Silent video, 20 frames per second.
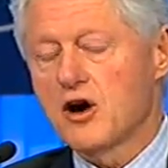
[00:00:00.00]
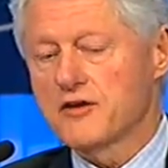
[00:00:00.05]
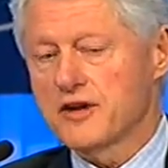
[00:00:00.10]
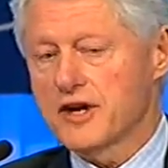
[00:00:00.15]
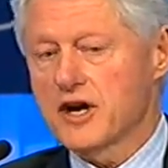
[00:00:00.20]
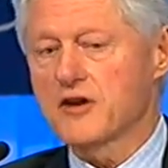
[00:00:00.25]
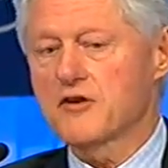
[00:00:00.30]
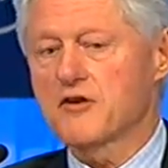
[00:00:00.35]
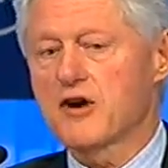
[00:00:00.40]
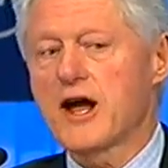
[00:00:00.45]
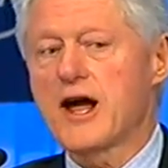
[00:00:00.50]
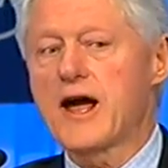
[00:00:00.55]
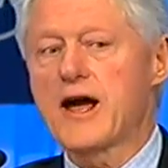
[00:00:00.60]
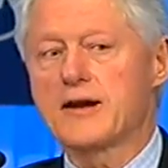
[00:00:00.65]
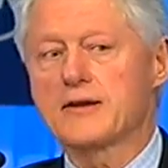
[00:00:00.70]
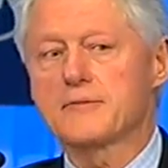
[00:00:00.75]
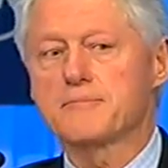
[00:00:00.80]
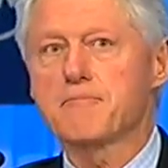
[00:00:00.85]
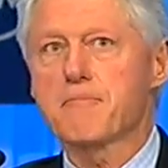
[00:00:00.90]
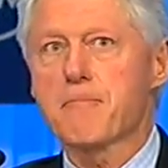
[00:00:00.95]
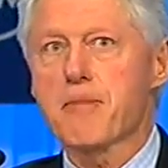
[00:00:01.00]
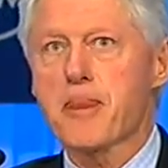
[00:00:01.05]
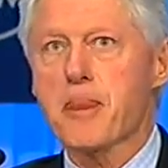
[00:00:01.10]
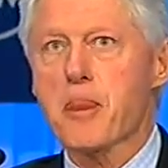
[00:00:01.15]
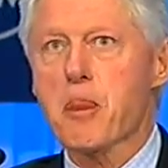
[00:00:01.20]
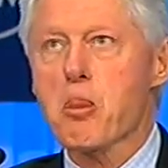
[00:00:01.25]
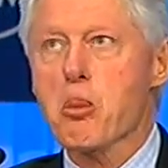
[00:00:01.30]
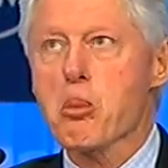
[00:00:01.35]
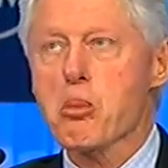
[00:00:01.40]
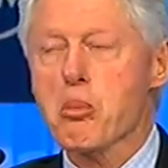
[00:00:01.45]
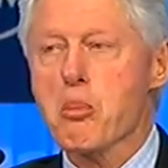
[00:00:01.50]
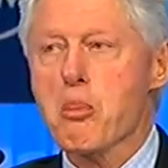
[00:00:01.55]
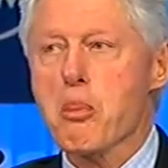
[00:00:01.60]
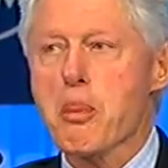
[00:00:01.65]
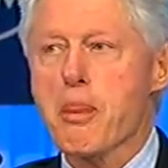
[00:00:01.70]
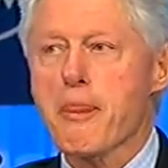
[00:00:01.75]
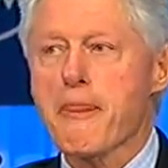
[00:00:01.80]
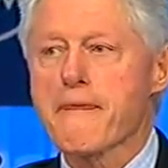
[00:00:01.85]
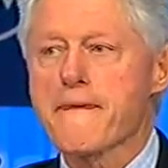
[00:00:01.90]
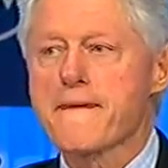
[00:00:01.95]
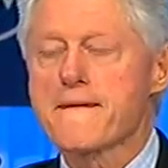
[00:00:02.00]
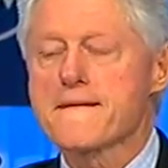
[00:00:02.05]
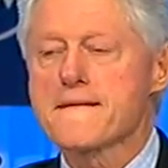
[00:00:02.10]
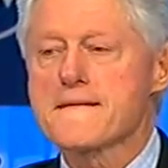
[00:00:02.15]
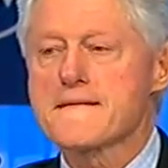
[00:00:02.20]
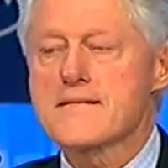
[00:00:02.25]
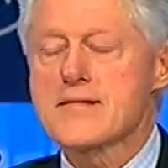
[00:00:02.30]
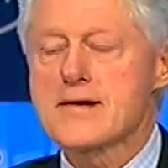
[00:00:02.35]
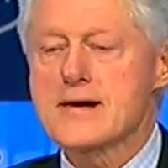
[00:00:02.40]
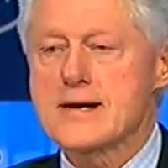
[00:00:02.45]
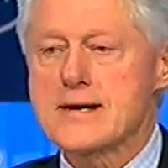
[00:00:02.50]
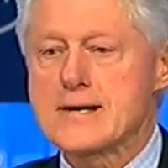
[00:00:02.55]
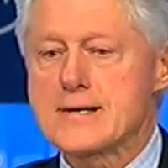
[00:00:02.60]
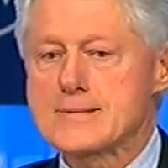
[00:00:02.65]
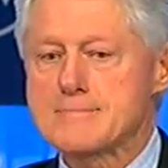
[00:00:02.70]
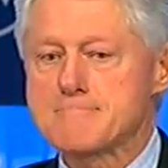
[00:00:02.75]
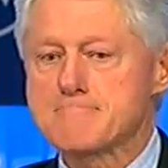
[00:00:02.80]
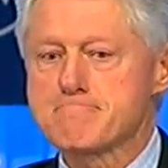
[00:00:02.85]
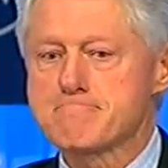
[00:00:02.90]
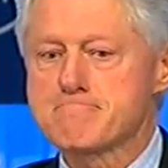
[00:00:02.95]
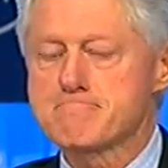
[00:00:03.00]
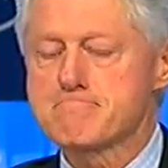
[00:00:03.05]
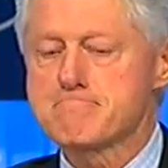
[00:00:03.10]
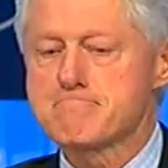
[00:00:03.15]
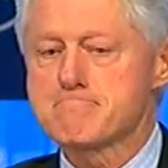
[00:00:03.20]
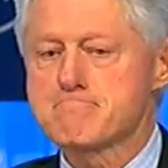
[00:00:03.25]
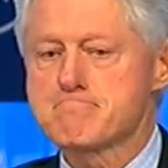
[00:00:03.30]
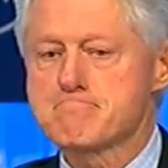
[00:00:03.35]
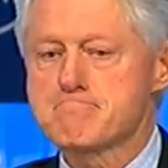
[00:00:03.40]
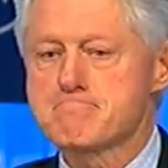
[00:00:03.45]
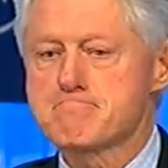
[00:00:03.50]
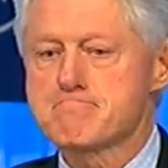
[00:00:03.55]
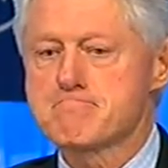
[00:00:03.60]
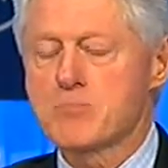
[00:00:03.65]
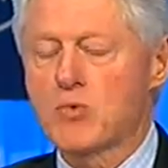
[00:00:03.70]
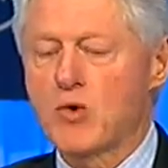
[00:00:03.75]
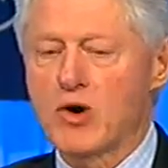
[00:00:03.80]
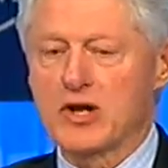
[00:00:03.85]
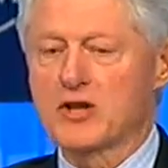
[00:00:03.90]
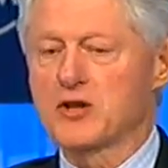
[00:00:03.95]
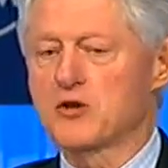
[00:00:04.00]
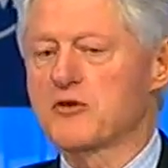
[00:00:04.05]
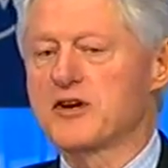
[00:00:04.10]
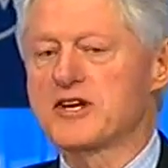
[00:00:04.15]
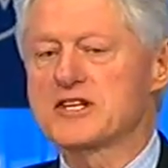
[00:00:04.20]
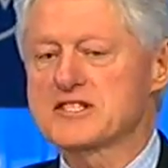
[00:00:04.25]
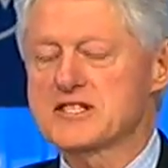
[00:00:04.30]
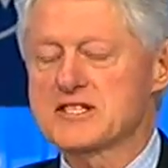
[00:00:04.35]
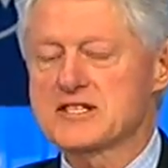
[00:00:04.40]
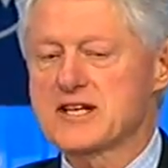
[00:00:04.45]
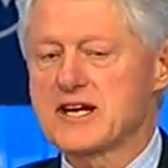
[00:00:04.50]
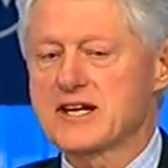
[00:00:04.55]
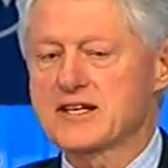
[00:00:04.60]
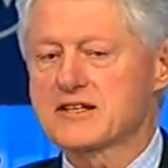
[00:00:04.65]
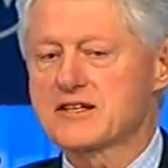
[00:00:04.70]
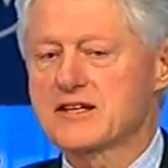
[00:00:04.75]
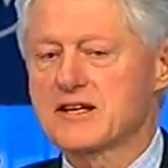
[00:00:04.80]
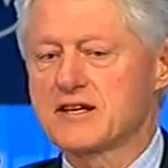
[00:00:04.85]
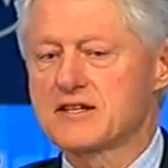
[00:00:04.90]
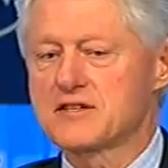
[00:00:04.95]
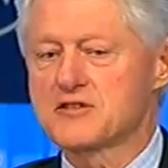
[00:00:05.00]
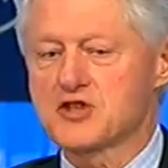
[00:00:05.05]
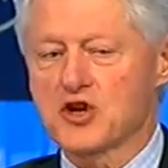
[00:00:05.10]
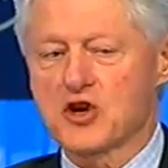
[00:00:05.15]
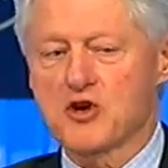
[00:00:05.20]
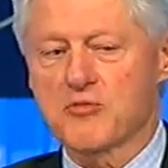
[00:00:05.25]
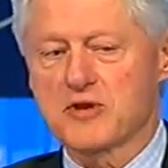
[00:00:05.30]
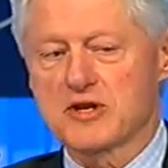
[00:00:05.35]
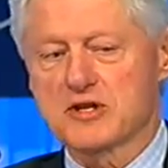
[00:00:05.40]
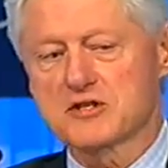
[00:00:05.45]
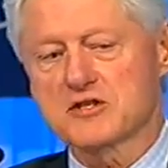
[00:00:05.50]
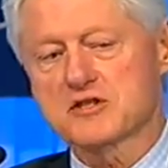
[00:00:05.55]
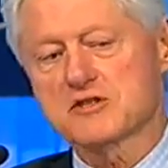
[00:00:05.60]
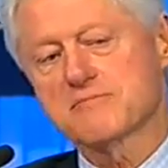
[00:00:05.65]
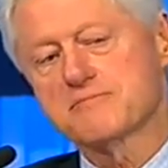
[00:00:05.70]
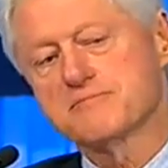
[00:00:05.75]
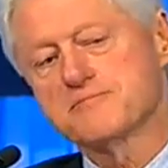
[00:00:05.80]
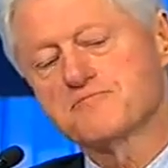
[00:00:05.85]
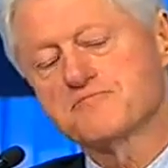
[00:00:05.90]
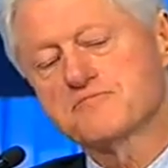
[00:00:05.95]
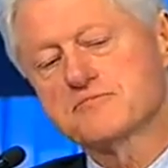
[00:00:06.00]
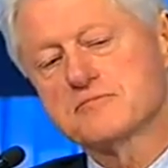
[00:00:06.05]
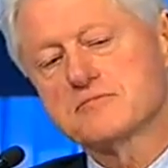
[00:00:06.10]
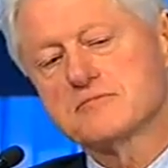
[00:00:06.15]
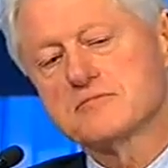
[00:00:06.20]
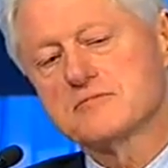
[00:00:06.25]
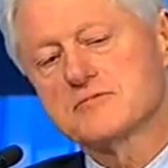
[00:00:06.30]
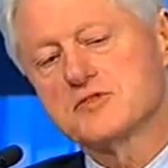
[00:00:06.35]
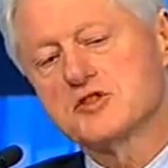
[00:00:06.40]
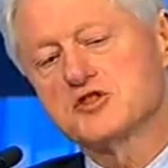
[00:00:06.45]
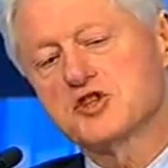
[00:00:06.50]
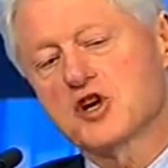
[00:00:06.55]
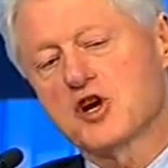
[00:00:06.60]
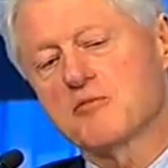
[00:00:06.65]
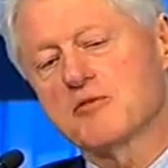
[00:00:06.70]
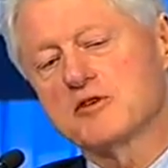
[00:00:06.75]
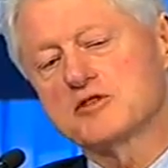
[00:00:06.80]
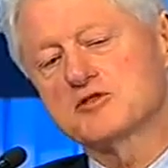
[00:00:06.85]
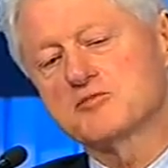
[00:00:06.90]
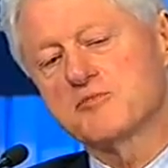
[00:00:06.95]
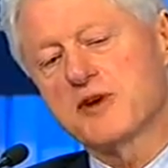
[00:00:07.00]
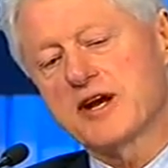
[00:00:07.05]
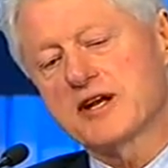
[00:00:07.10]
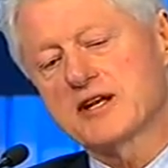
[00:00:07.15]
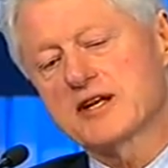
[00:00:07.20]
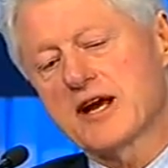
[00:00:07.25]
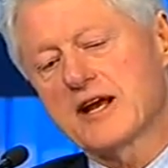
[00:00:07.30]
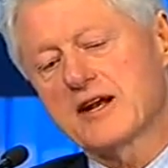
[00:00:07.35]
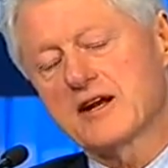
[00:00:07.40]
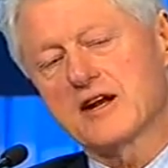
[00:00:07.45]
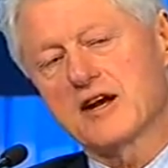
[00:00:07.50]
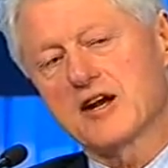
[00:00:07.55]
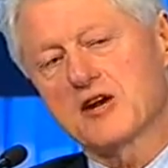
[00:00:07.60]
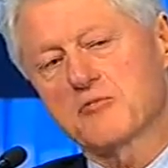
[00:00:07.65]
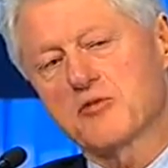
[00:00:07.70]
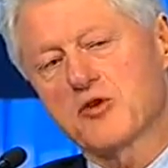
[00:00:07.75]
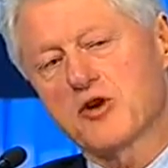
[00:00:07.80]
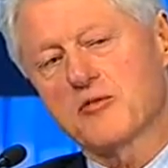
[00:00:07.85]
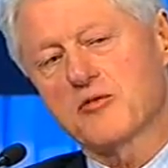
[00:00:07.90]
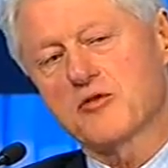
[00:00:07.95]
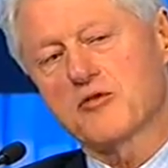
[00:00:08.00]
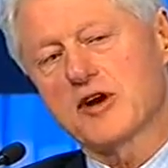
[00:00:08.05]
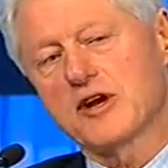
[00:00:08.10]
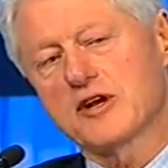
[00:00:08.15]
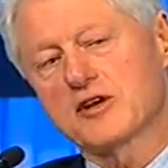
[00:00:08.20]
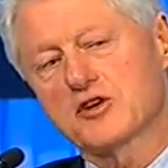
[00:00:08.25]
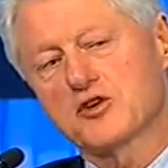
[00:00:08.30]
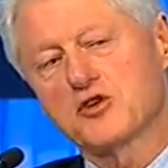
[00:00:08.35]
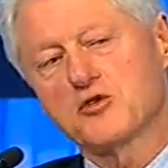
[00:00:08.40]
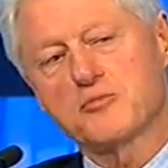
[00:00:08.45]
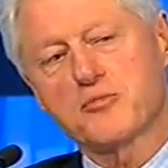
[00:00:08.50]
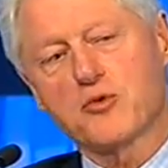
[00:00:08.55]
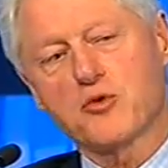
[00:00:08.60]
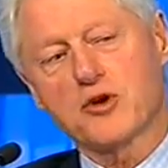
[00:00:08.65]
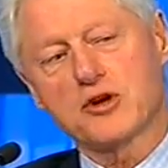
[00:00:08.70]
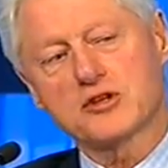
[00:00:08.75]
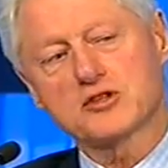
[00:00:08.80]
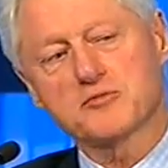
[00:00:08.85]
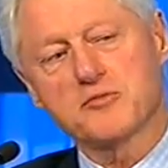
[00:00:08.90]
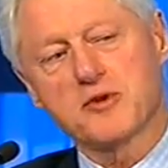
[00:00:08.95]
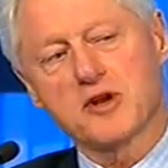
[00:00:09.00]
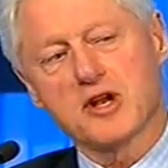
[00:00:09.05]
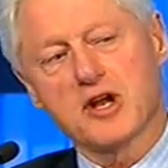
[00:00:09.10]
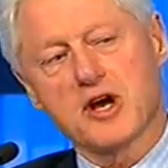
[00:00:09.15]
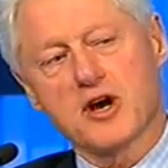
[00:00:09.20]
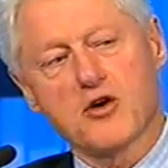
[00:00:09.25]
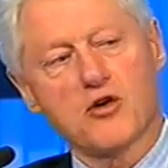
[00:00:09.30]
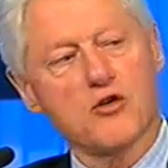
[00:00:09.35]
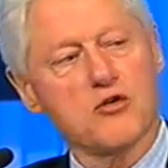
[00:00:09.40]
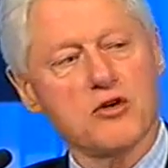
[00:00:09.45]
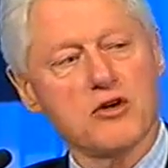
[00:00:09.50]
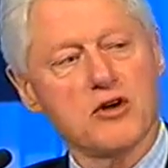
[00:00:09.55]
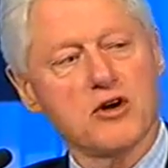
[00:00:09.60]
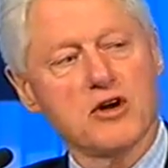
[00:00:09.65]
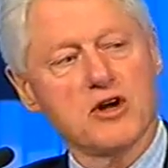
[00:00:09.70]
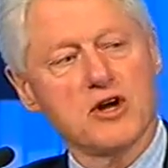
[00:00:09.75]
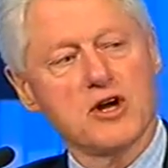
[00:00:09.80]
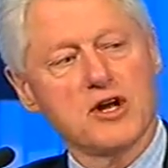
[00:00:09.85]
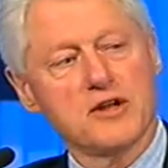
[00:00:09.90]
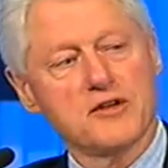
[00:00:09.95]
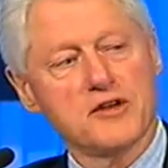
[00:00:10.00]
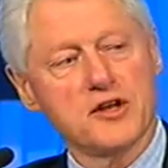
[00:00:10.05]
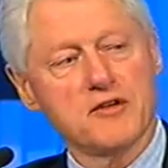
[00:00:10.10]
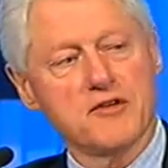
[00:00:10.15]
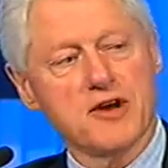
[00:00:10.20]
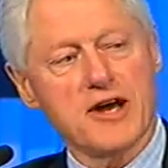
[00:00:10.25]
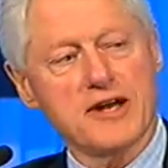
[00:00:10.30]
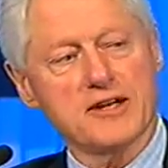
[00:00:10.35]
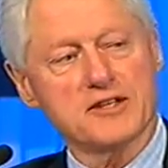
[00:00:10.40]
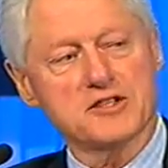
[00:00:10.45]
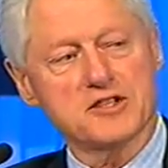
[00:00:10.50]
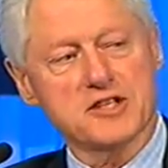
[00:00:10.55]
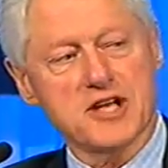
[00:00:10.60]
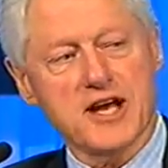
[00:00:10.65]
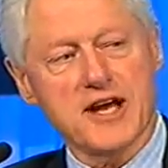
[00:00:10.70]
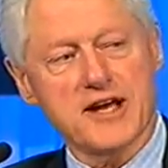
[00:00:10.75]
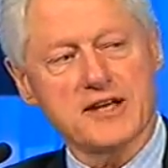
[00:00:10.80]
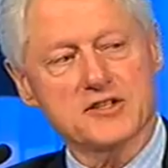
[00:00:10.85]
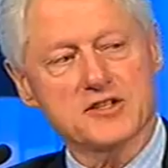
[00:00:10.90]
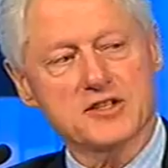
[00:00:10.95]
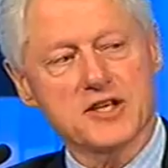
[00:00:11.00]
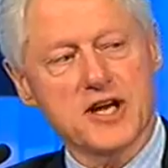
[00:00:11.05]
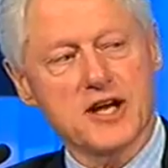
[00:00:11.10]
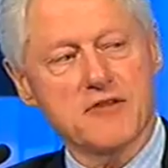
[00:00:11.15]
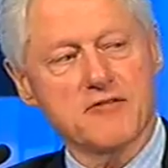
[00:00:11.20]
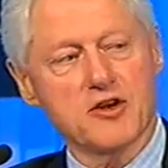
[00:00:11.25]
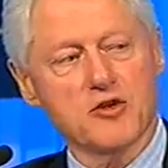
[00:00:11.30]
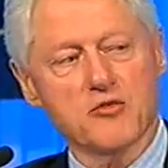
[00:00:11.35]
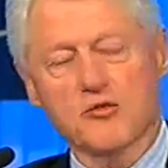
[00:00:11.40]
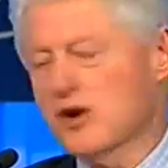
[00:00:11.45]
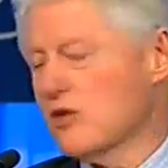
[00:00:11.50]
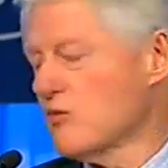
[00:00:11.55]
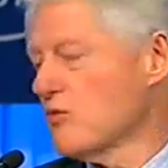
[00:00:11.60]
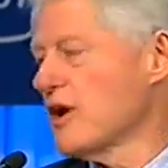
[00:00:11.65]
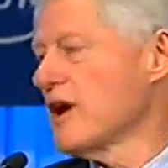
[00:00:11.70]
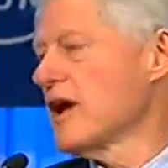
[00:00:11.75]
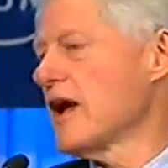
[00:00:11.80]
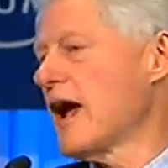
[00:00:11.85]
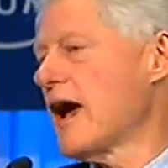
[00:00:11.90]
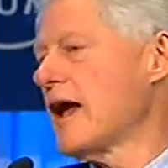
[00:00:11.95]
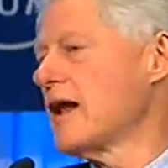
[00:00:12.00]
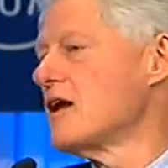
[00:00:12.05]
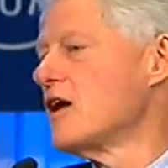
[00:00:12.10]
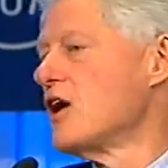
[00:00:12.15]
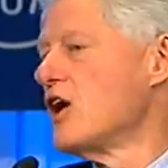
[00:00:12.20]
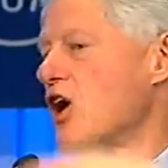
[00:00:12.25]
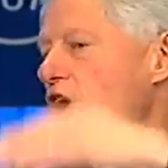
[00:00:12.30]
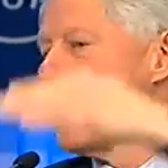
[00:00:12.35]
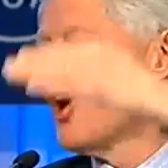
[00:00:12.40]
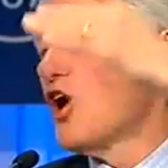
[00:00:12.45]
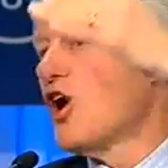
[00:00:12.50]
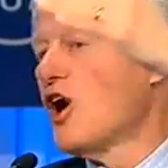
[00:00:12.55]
On the other hand, one of the reasons that the Germans maintained an unemployment rate 2 points below the United States, even when we had